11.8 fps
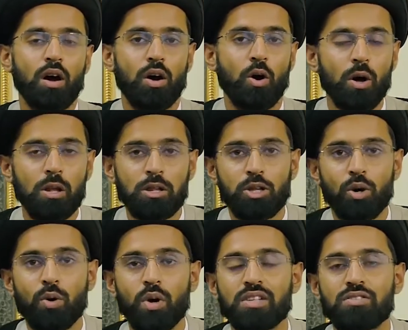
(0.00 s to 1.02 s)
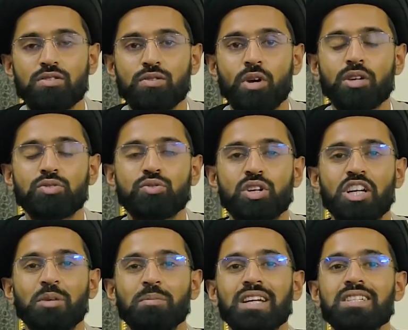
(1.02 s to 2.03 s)
although it's not
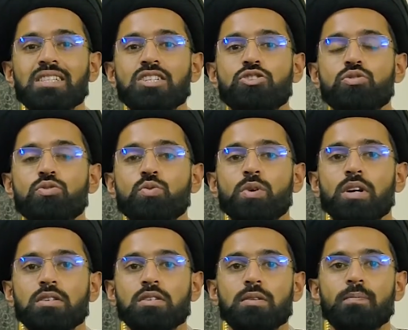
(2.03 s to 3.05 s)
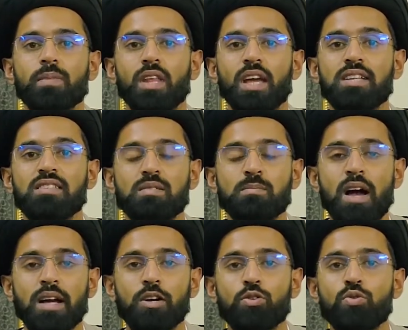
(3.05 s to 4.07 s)
recommended to do it. It's
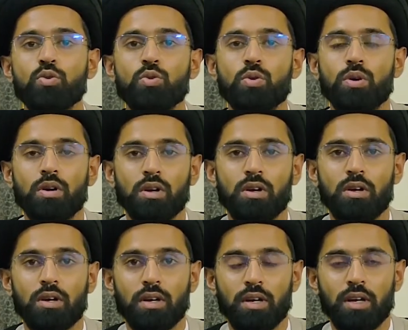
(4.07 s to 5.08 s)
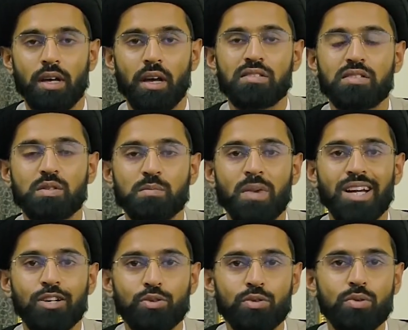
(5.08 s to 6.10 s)
makruh. It's
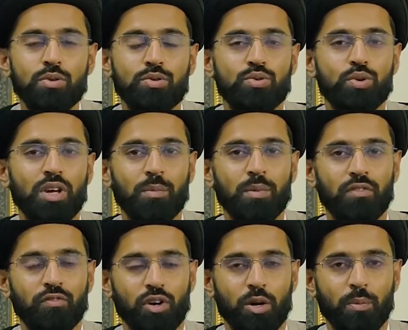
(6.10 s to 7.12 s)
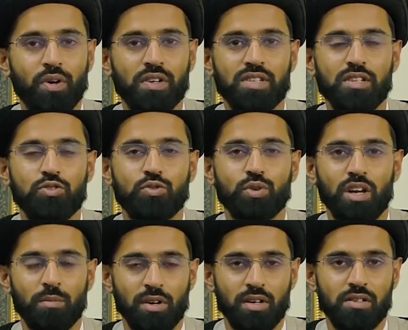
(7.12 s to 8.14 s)
makruh for a person to
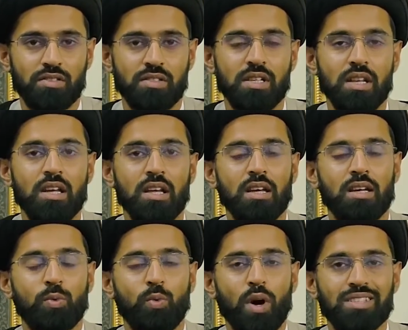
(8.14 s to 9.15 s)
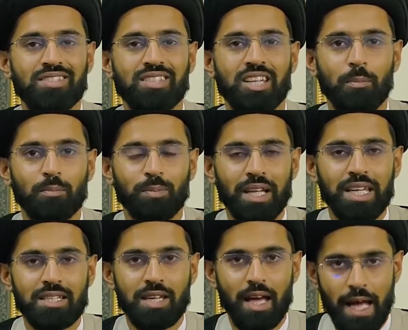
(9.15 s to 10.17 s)
immerse one's
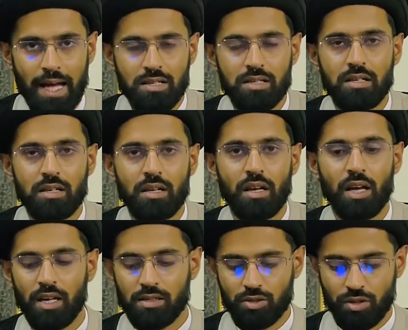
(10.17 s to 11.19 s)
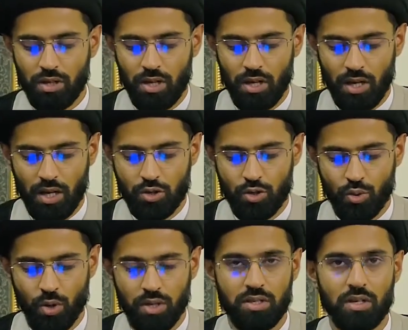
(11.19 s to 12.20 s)
complete head into
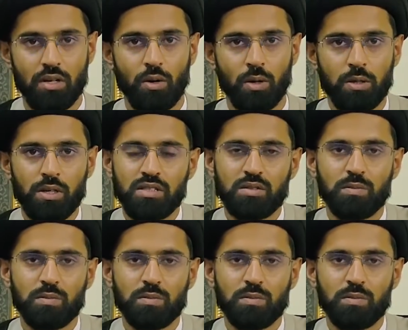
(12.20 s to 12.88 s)
water. Although it's